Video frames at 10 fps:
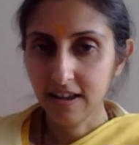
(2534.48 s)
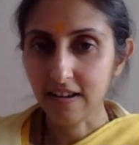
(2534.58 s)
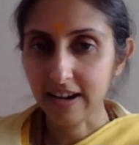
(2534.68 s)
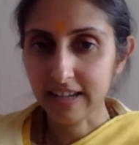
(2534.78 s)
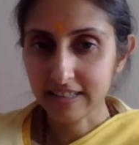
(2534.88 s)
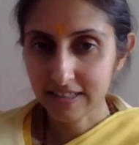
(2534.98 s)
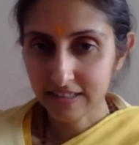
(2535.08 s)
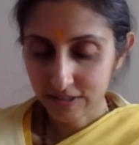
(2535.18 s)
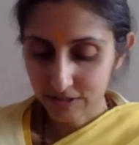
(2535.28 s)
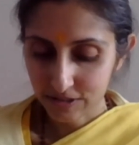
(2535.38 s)
All right,
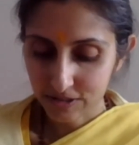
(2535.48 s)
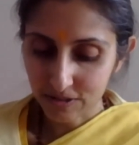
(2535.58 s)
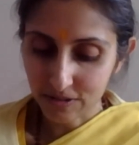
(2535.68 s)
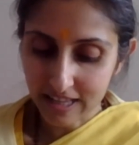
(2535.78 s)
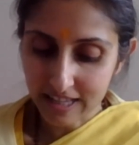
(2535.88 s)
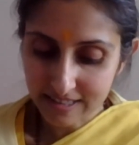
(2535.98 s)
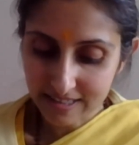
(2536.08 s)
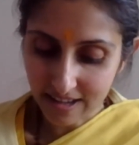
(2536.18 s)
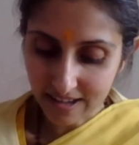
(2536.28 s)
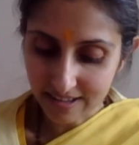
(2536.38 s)
so
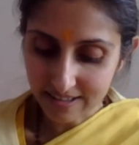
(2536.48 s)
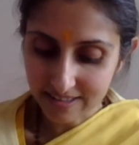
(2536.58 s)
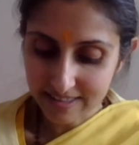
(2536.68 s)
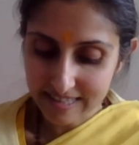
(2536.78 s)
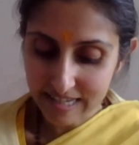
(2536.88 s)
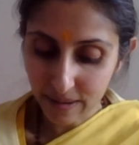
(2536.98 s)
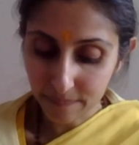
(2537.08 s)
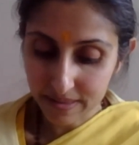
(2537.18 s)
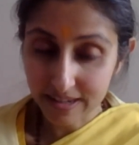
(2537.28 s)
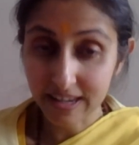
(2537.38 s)
let's take
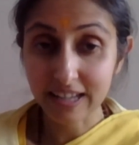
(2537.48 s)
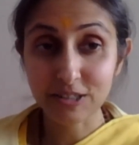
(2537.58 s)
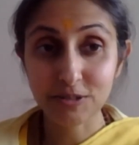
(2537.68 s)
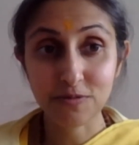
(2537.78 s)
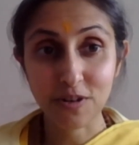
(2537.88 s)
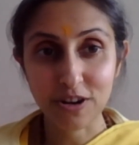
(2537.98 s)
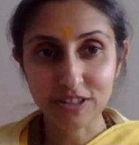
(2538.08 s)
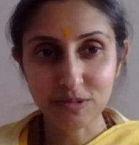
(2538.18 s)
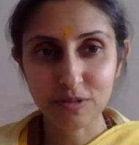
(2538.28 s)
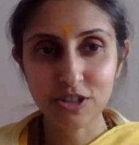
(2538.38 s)
up the next
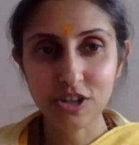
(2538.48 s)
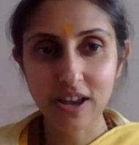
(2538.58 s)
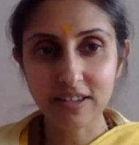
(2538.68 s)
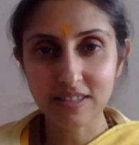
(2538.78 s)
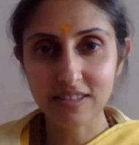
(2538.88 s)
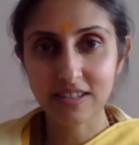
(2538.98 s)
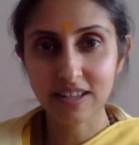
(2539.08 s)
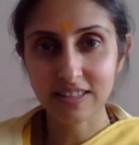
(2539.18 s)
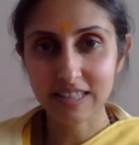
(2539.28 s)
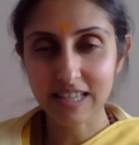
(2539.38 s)
verse. We'll just,
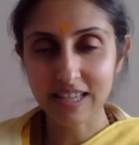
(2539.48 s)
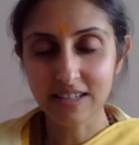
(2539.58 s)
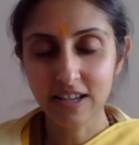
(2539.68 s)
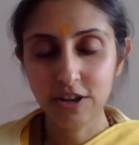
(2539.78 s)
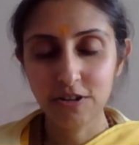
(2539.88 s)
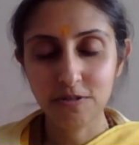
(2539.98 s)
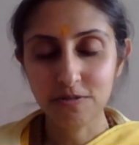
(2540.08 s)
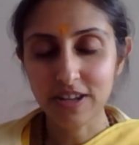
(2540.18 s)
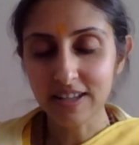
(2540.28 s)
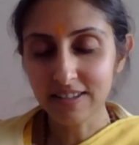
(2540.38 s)
as I said,
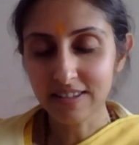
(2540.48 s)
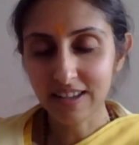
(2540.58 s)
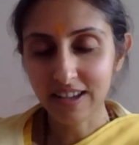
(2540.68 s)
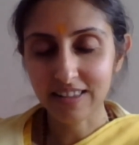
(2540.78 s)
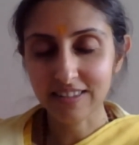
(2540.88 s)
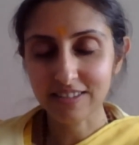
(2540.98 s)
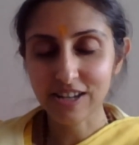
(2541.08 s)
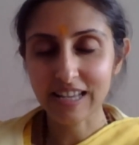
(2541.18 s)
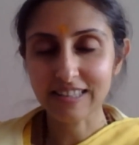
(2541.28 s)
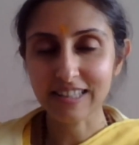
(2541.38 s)
read, I'll
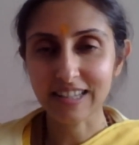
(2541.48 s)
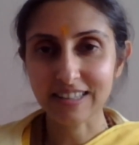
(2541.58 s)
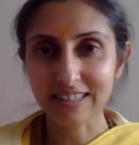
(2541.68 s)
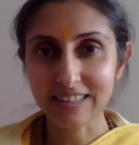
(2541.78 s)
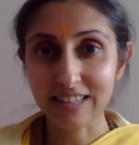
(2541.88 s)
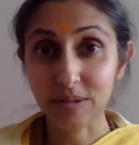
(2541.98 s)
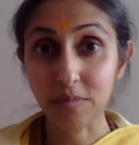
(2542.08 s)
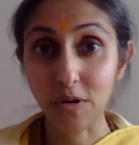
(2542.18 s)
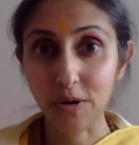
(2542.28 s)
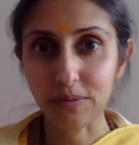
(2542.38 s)
translate it, and
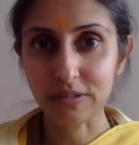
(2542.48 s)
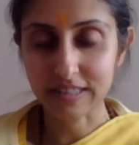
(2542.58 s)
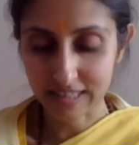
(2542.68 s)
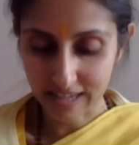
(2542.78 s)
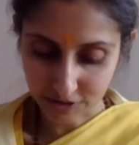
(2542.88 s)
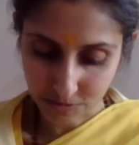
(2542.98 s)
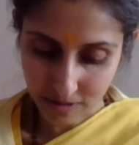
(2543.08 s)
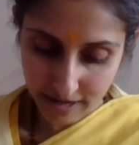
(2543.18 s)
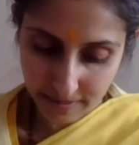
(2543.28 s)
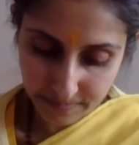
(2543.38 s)
more we will see next
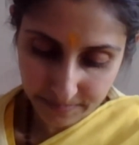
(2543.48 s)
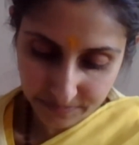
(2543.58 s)
week.